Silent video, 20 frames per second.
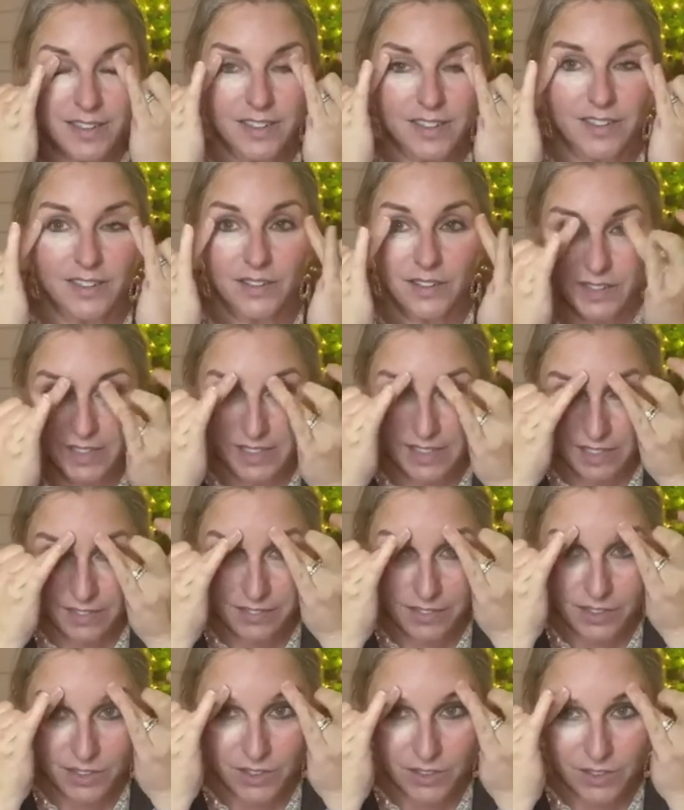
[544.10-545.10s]
You can
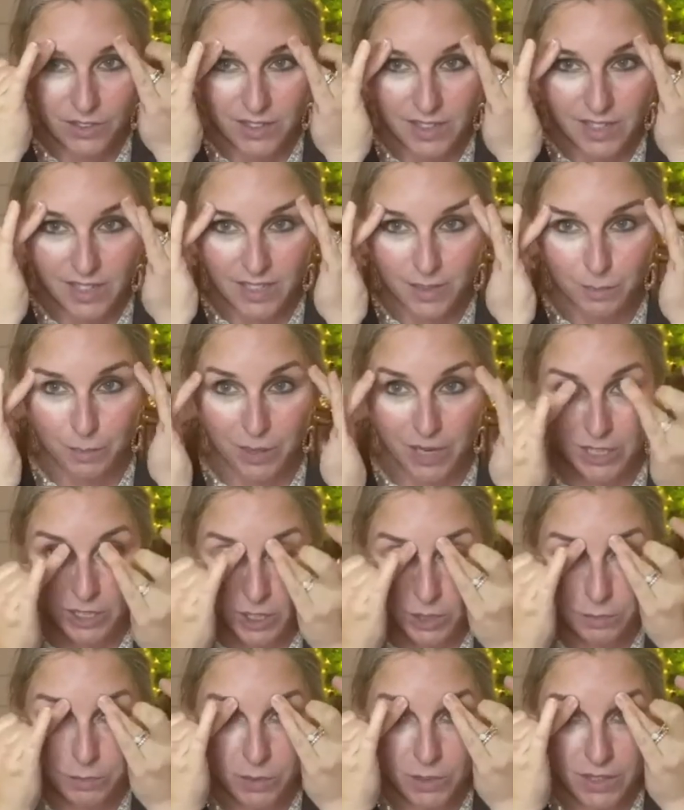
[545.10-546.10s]
even use these
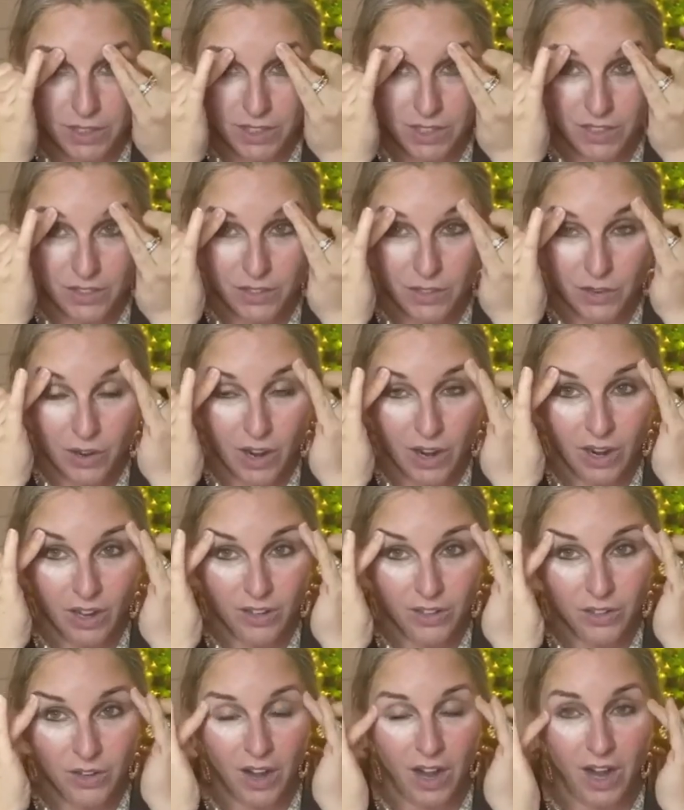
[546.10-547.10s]
pressure points
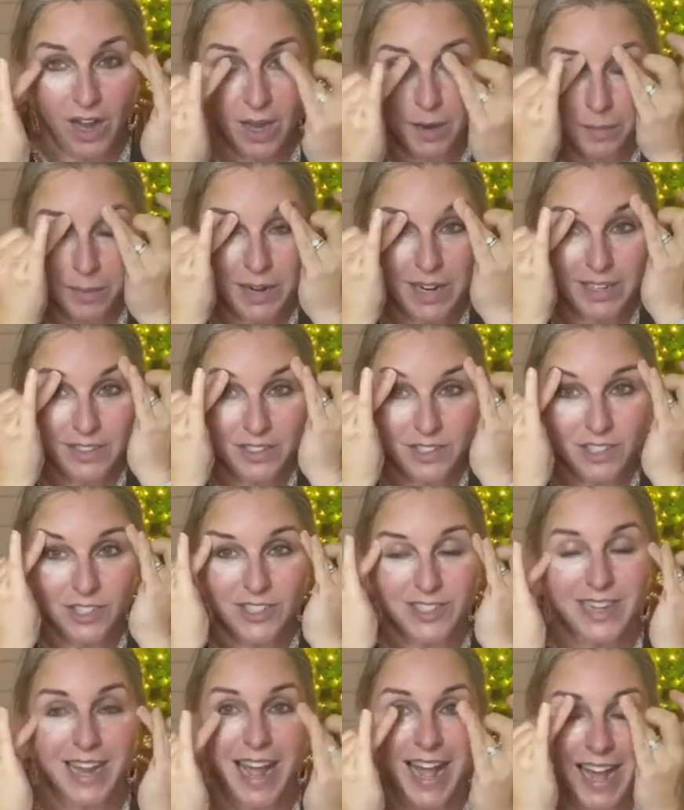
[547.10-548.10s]
along your eyebrows,
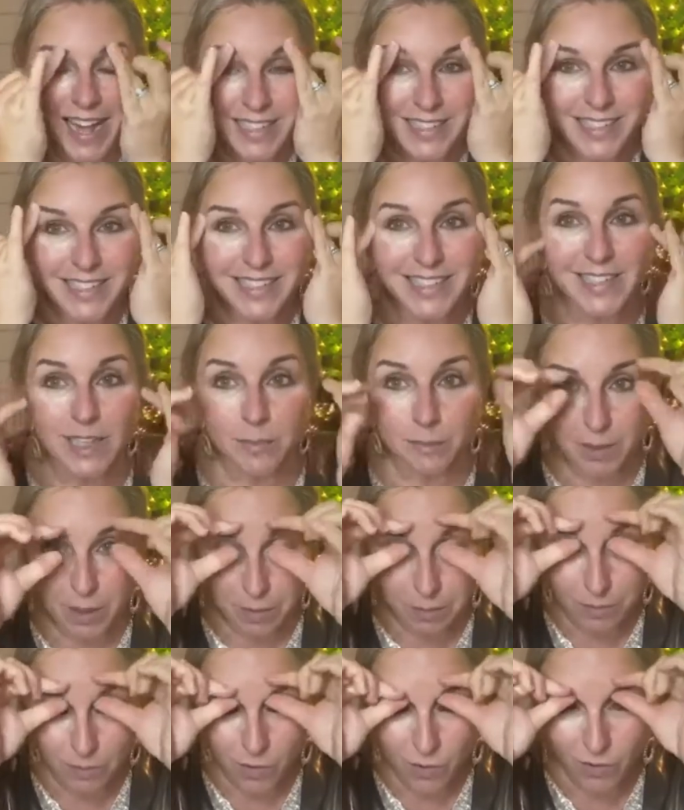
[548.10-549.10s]
just add a little
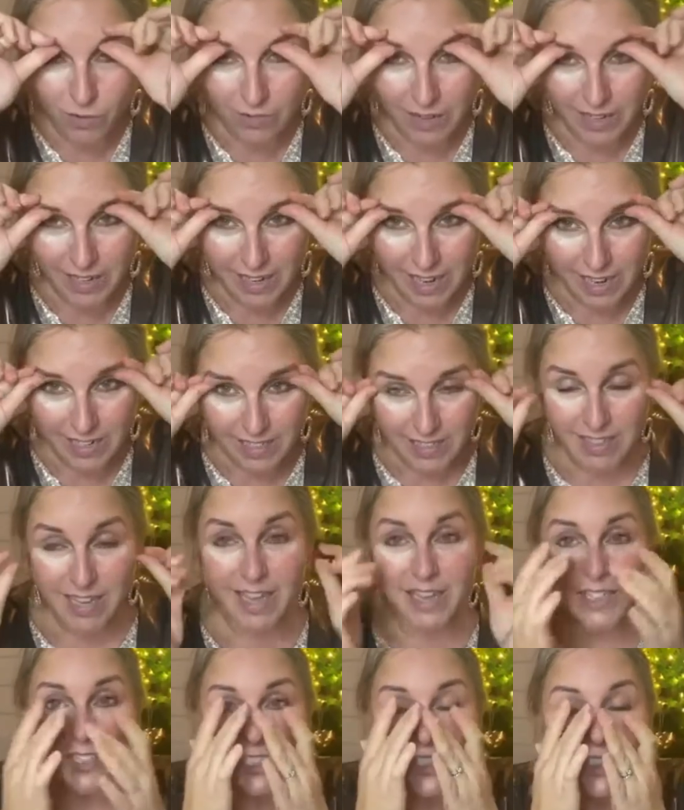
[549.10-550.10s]
bit more
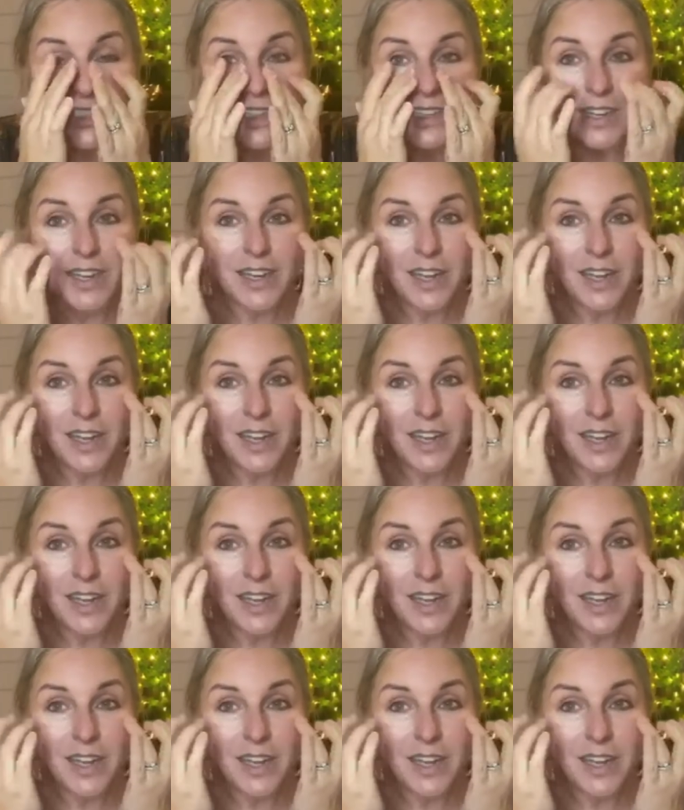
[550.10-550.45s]
relaxation,